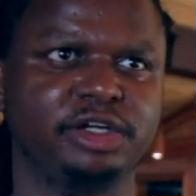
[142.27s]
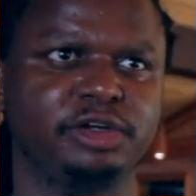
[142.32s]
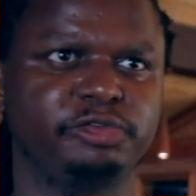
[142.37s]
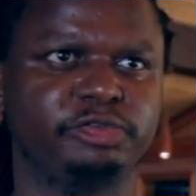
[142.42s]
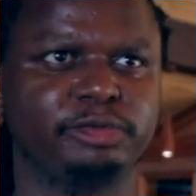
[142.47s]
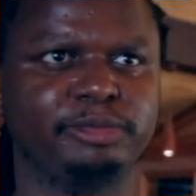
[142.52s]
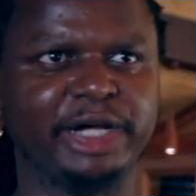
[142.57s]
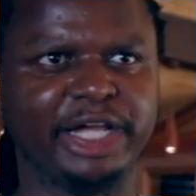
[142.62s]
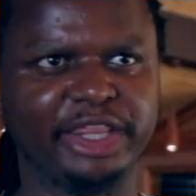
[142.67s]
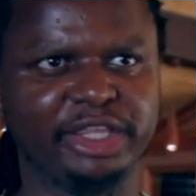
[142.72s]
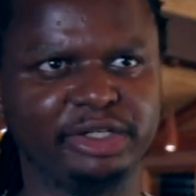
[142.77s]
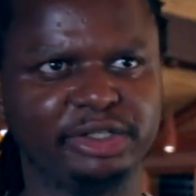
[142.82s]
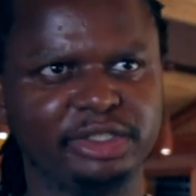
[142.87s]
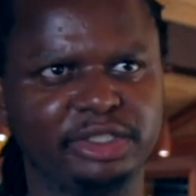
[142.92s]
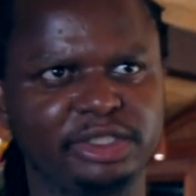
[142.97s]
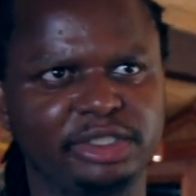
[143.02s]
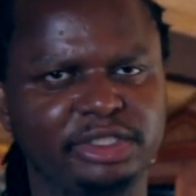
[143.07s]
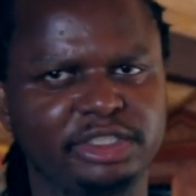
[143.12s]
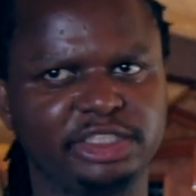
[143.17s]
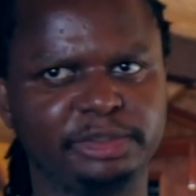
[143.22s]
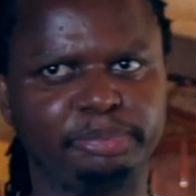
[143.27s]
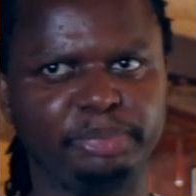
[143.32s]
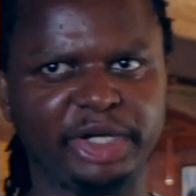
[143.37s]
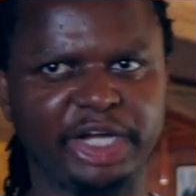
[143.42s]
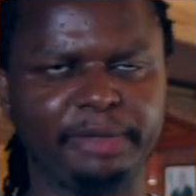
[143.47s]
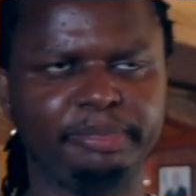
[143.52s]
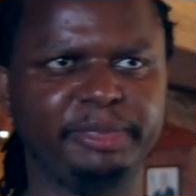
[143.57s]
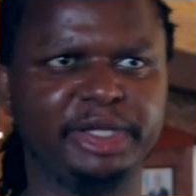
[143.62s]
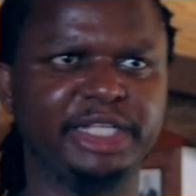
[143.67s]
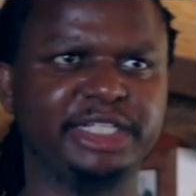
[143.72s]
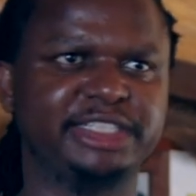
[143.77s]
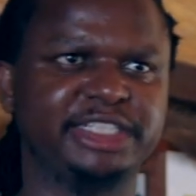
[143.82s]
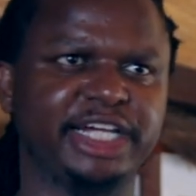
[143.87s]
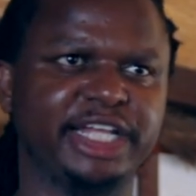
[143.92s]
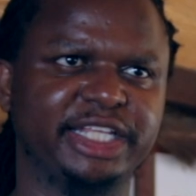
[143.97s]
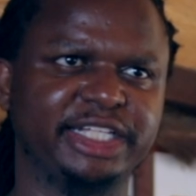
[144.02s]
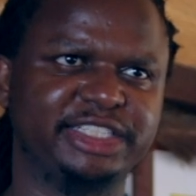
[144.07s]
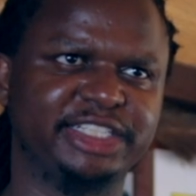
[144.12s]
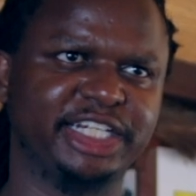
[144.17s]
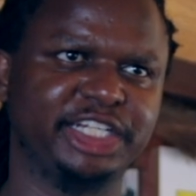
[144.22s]
from other departments,
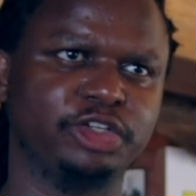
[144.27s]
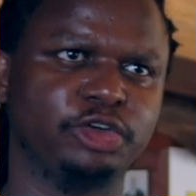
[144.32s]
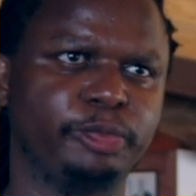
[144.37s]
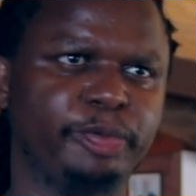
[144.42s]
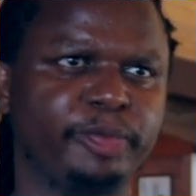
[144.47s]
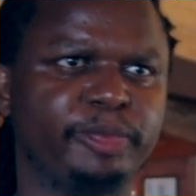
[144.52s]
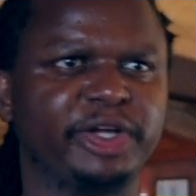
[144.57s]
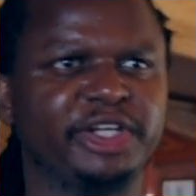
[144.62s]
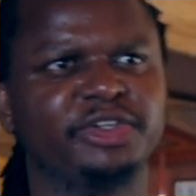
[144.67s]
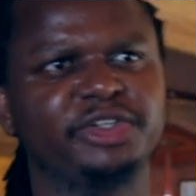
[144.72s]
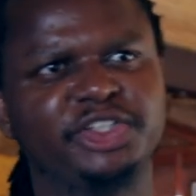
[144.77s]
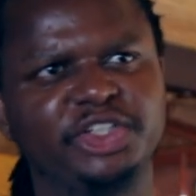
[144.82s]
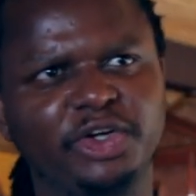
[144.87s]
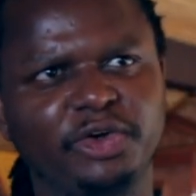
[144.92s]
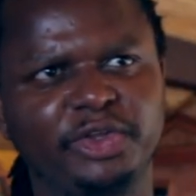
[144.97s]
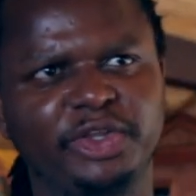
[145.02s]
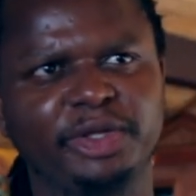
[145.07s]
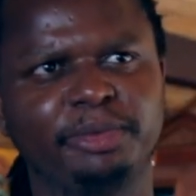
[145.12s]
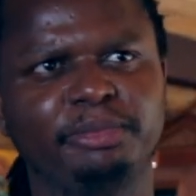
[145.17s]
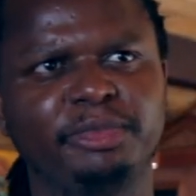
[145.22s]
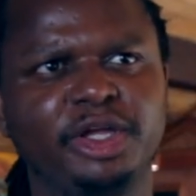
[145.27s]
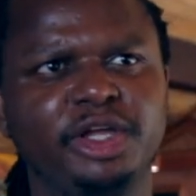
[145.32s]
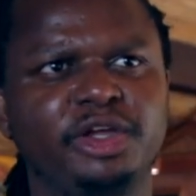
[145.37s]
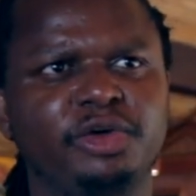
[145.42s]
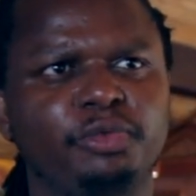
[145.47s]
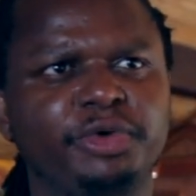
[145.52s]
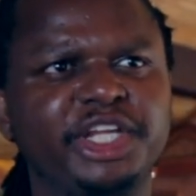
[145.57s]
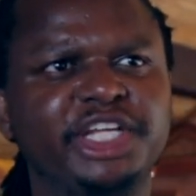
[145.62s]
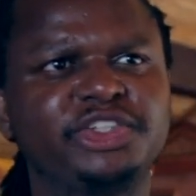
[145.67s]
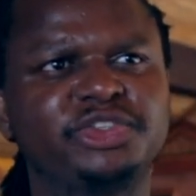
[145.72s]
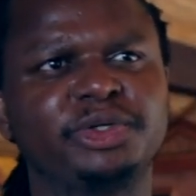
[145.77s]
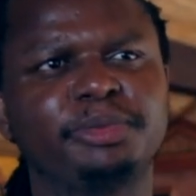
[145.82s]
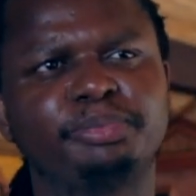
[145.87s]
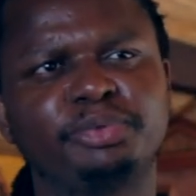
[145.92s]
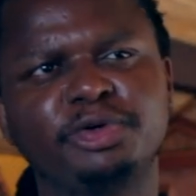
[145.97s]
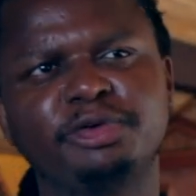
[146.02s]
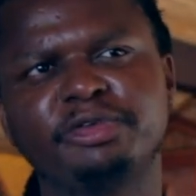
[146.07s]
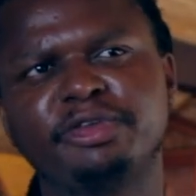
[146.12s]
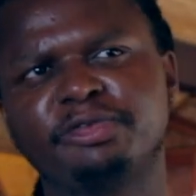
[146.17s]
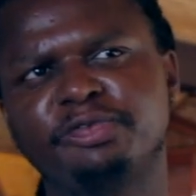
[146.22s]
other technical people, and you tell them we need to
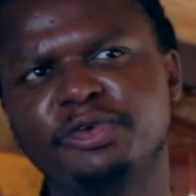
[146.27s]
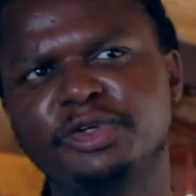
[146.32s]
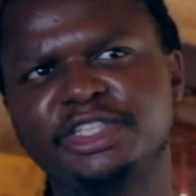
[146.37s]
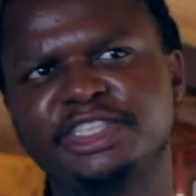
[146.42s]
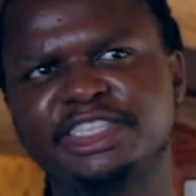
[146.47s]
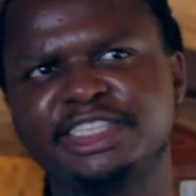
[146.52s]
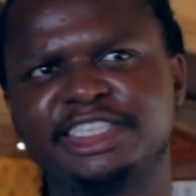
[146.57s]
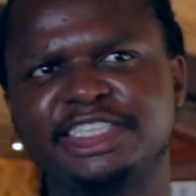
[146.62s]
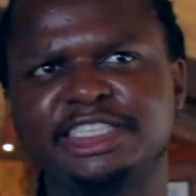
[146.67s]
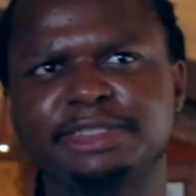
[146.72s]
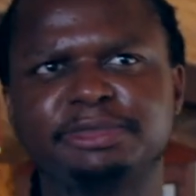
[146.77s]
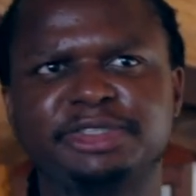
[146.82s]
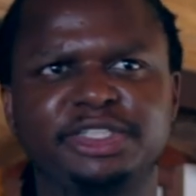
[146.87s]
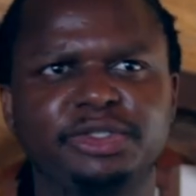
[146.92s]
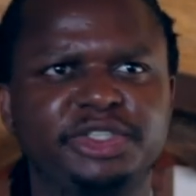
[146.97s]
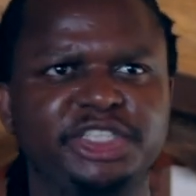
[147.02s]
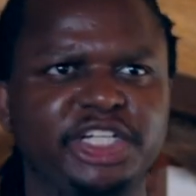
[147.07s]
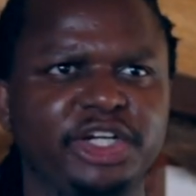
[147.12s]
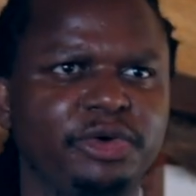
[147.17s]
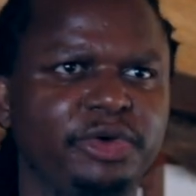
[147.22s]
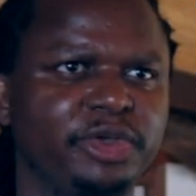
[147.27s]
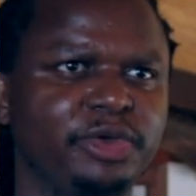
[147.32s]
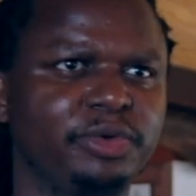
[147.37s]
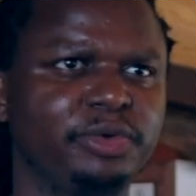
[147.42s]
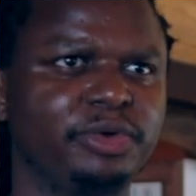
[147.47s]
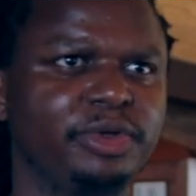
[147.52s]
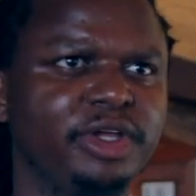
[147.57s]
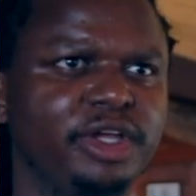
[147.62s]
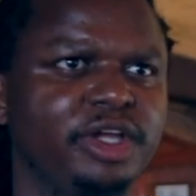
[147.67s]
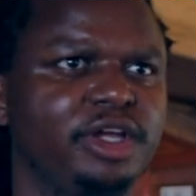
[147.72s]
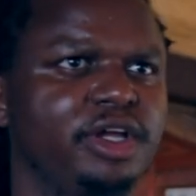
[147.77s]
improve the food systems, they'll tell you,